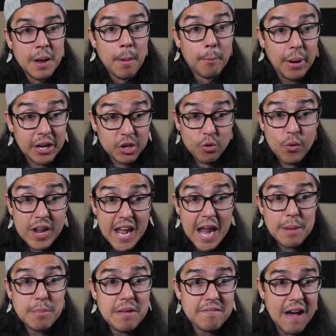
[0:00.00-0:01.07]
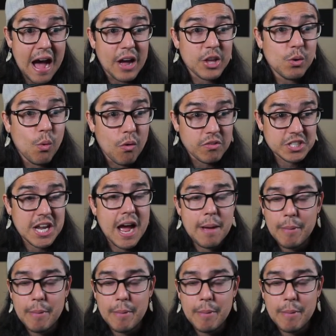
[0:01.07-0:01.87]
But create me value over time.